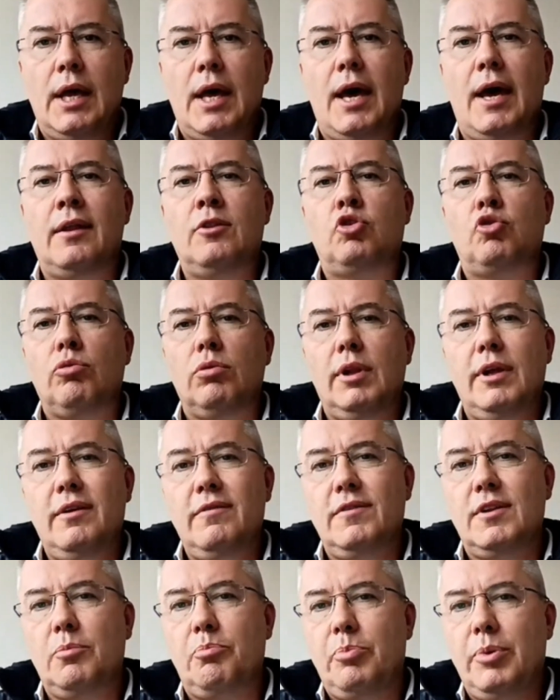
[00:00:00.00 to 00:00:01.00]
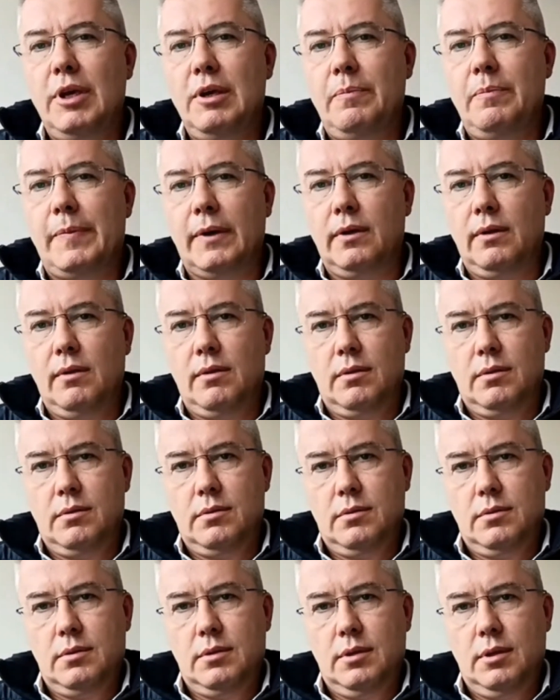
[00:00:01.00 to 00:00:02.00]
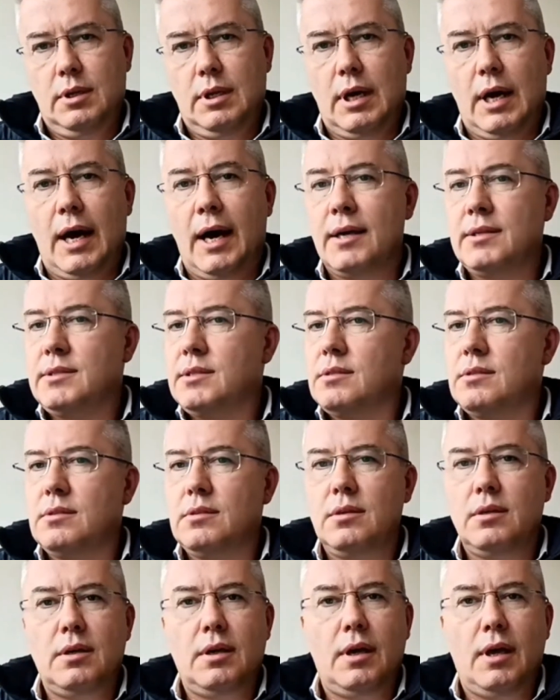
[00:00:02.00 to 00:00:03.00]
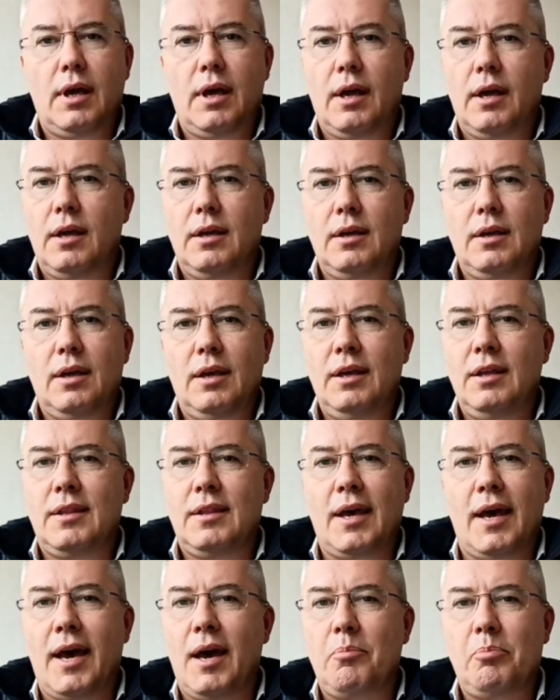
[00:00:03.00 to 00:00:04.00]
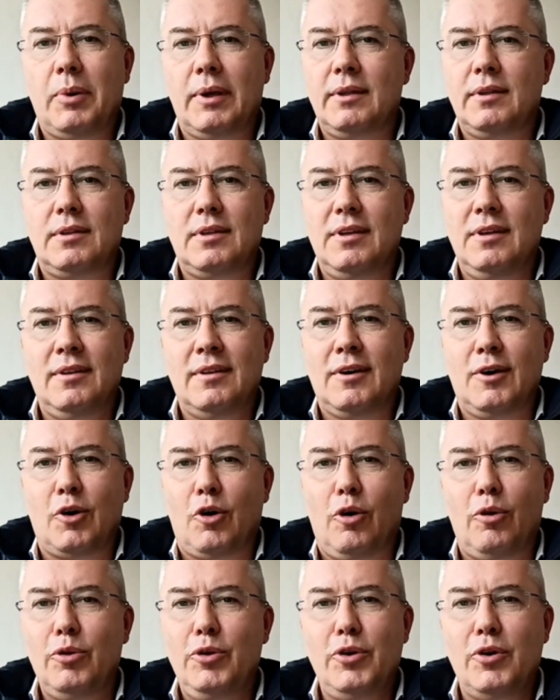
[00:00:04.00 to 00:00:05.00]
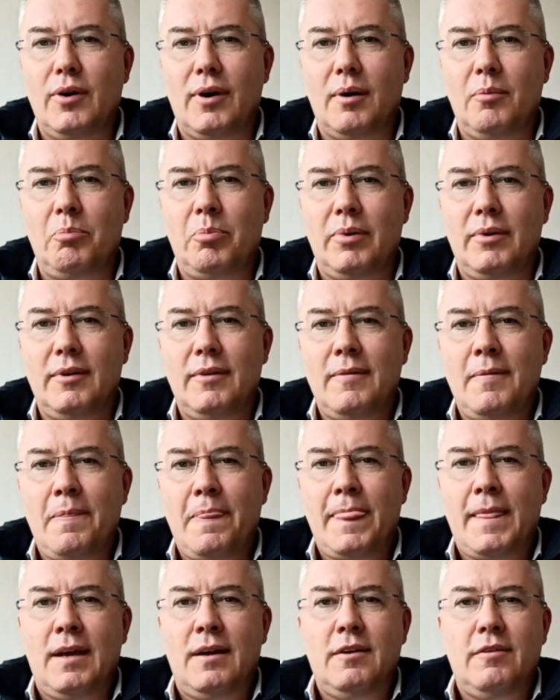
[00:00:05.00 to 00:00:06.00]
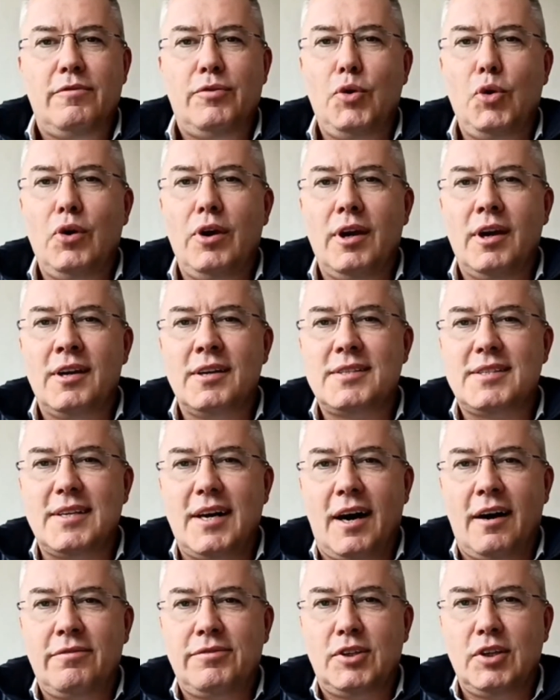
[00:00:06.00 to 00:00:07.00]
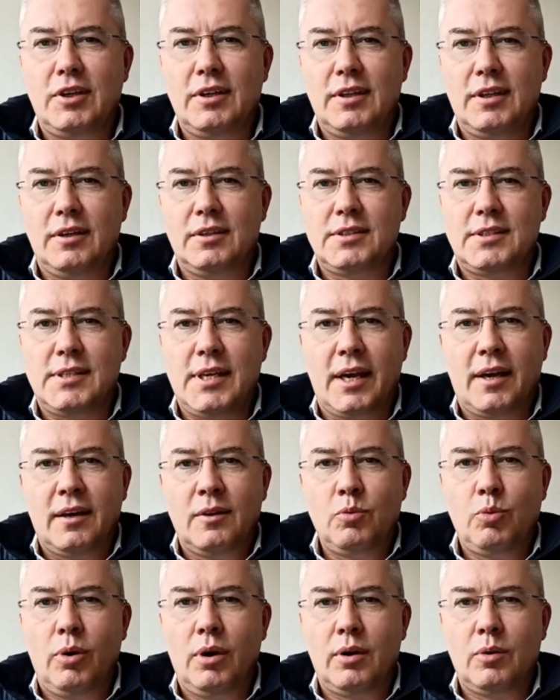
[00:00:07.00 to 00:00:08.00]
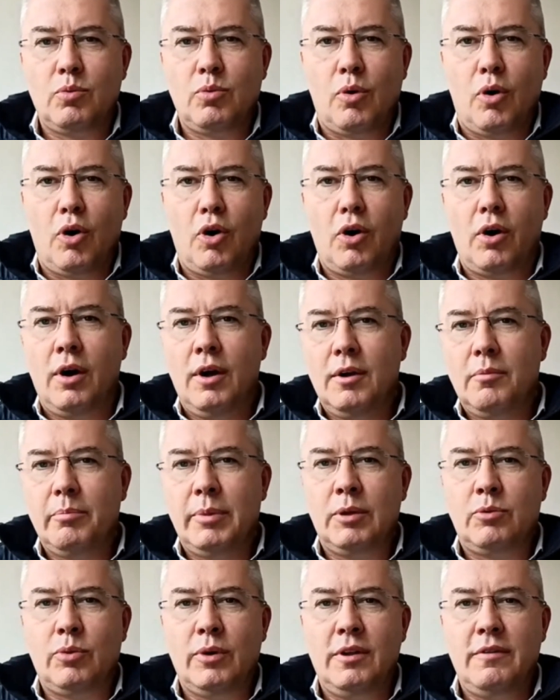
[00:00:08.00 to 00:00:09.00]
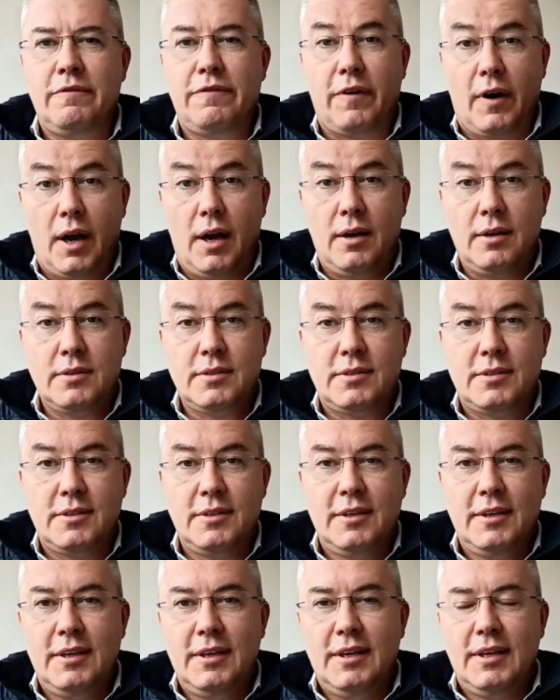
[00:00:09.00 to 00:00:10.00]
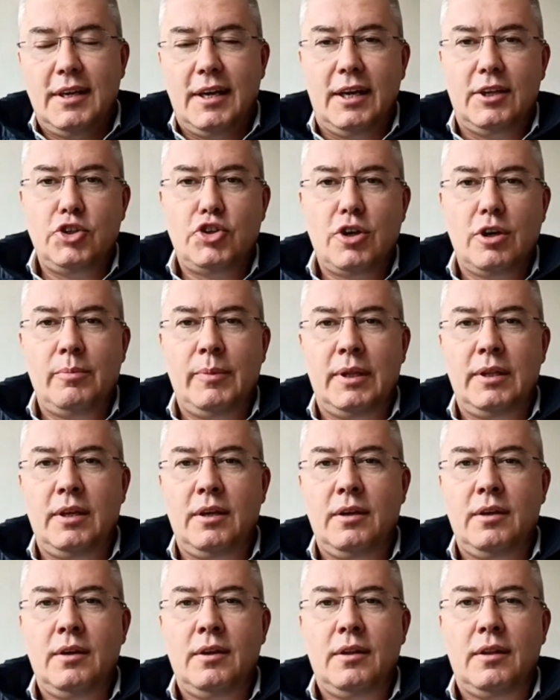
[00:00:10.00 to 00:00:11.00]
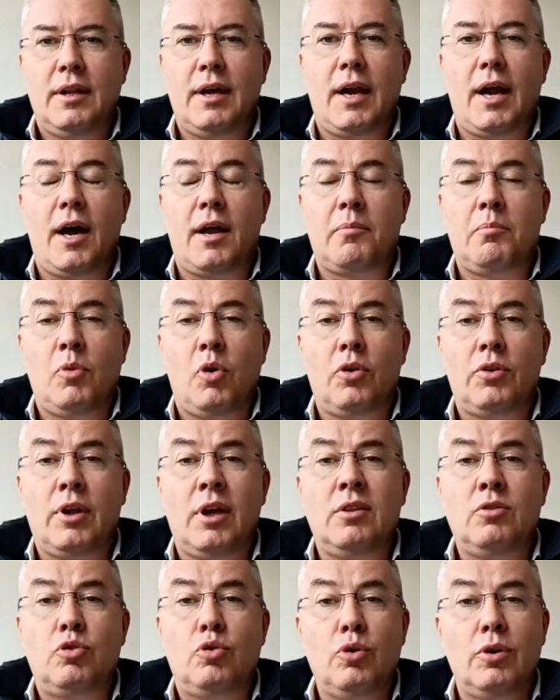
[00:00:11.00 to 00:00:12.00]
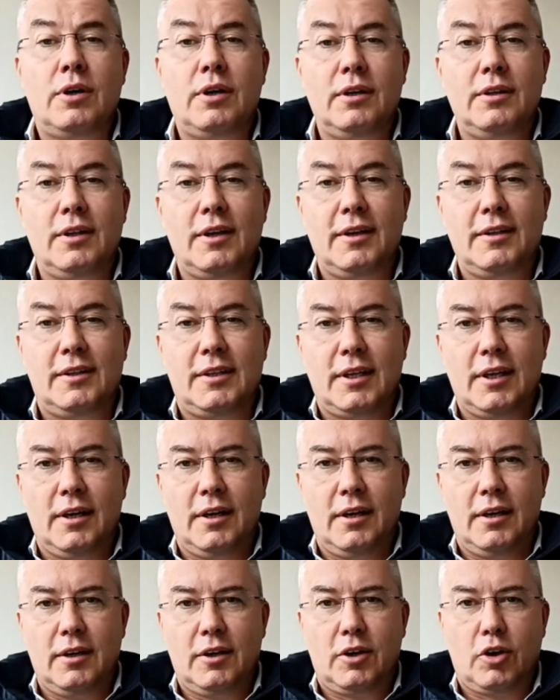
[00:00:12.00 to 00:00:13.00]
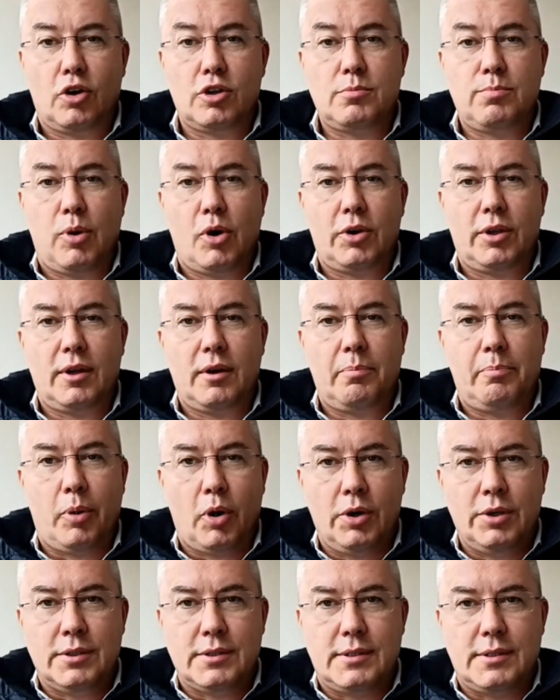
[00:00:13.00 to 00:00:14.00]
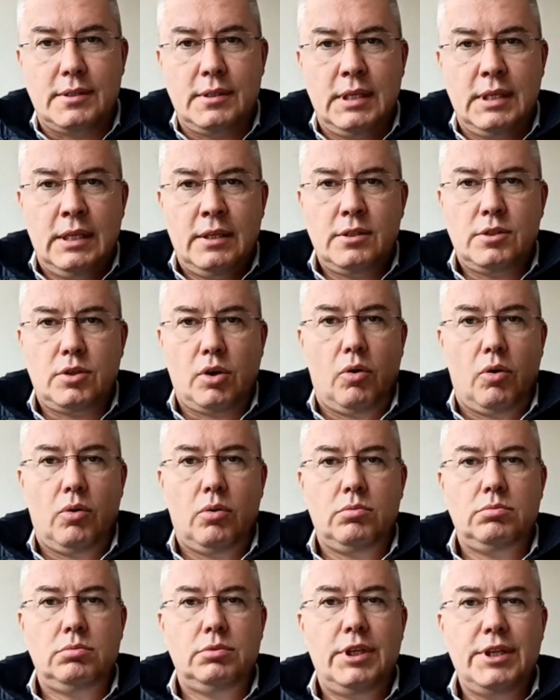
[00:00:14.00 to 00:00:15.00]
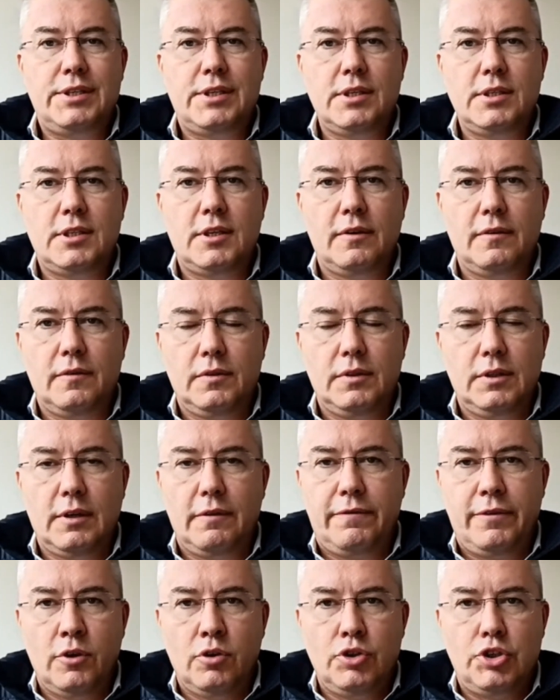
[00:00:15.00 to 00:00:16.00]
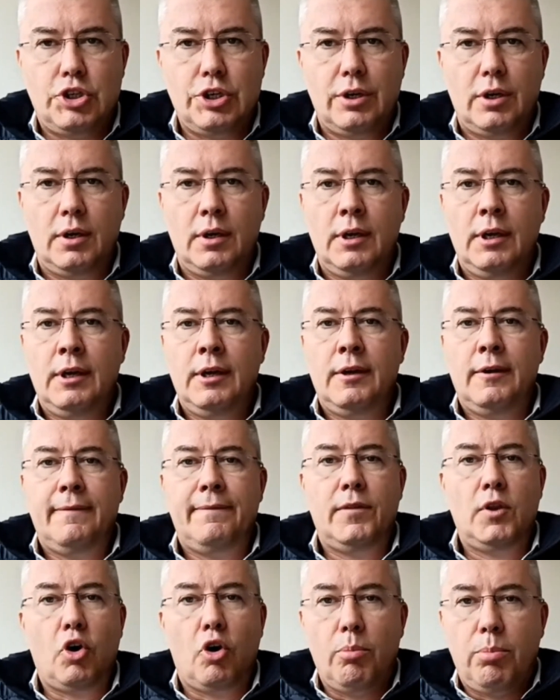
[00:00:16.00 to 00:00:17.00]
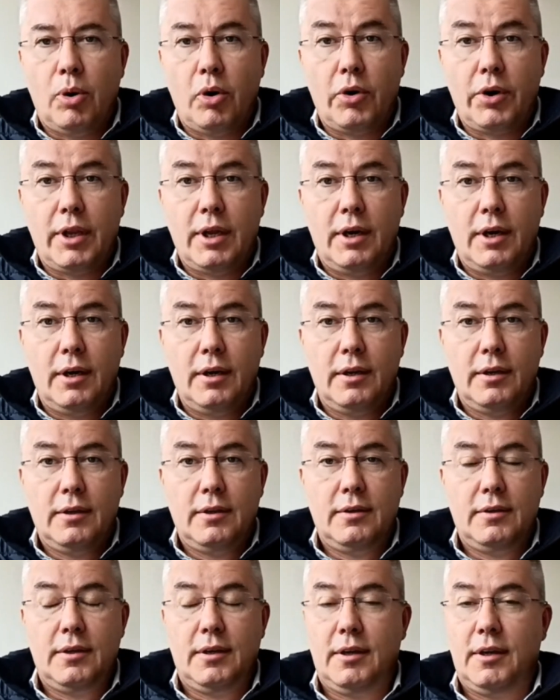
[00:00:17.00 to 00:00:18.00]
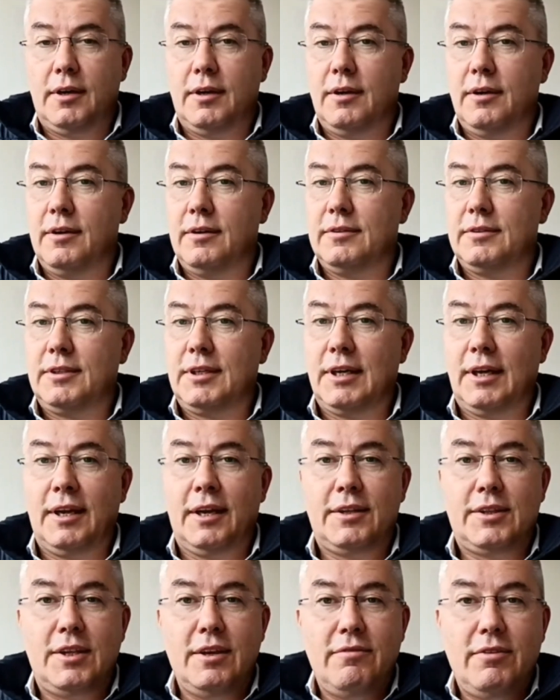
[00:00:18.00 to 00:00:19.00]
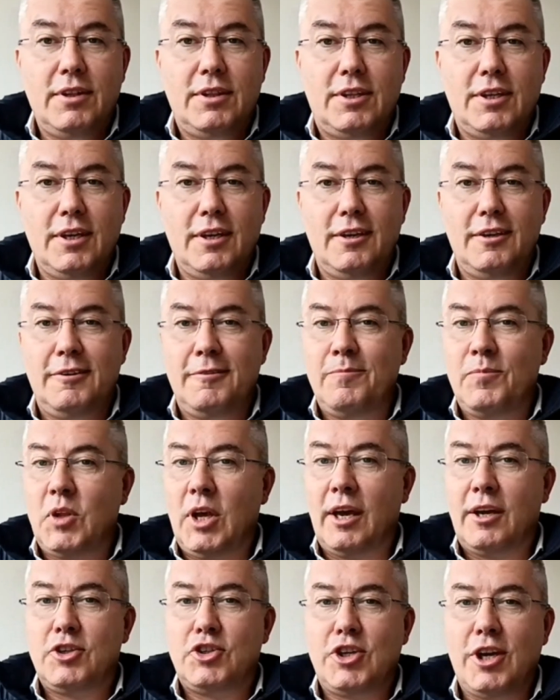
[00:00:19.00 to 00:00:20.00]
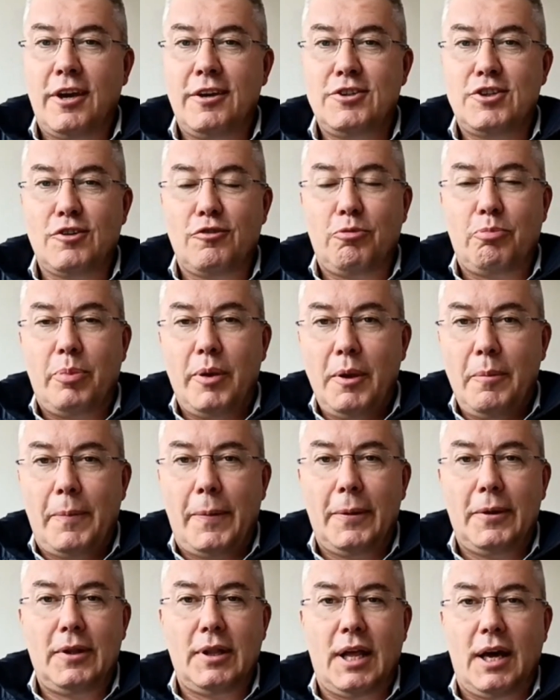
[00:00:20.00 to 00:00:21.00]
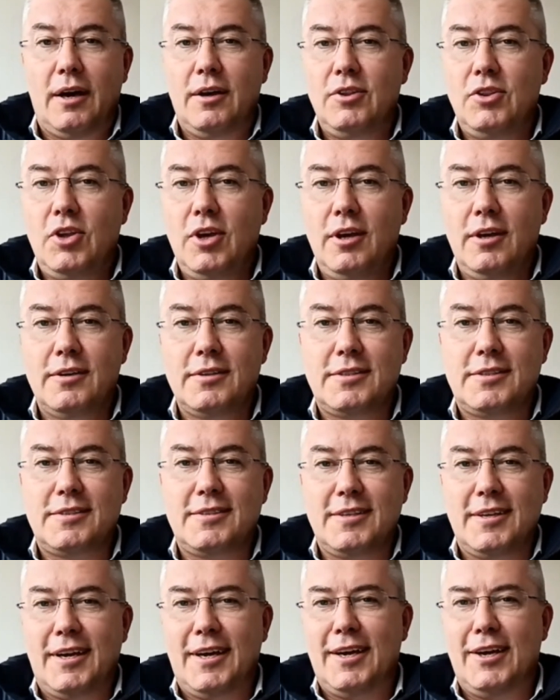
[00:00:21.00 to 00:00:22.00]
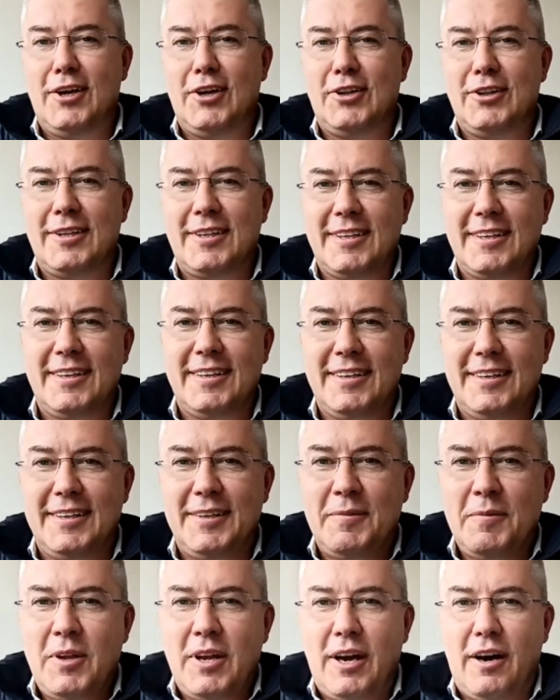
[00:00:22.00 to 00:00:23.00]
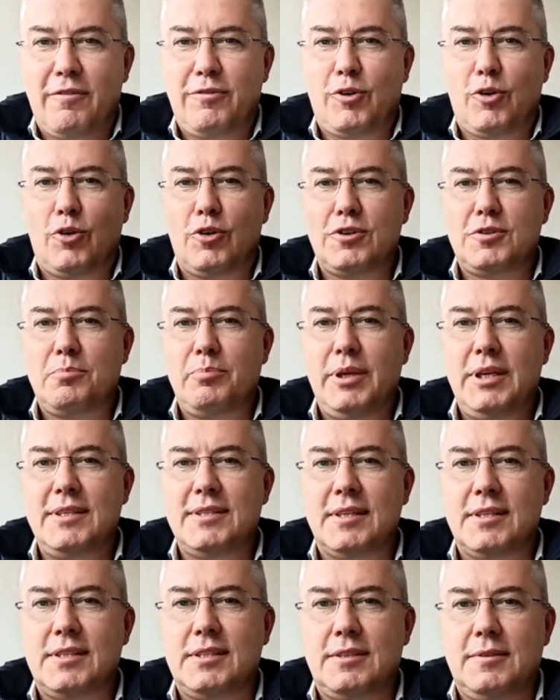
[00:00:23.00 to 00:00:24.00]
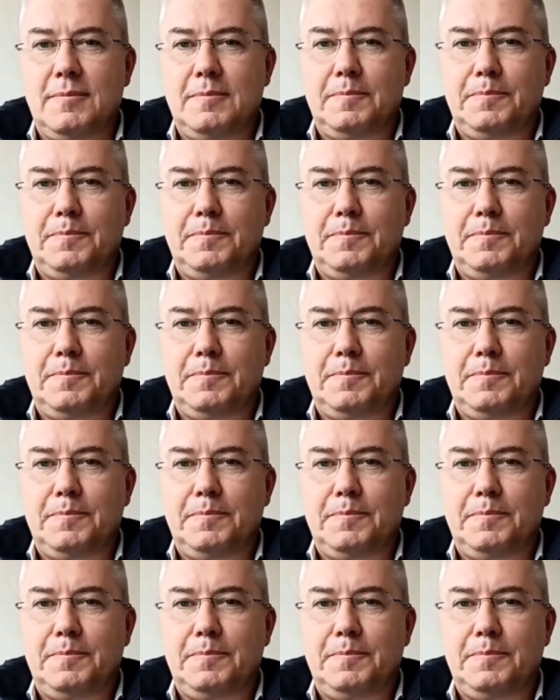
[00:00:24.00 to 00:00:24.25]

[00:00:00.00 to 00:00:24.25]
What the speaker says: and to leave the people, as it happened in the whole Europe few years after the Second World War between France and Germany. There are more than 200 cross-border points. So this is the future. No border, connectivity, exchange of people, ideas, and of course business.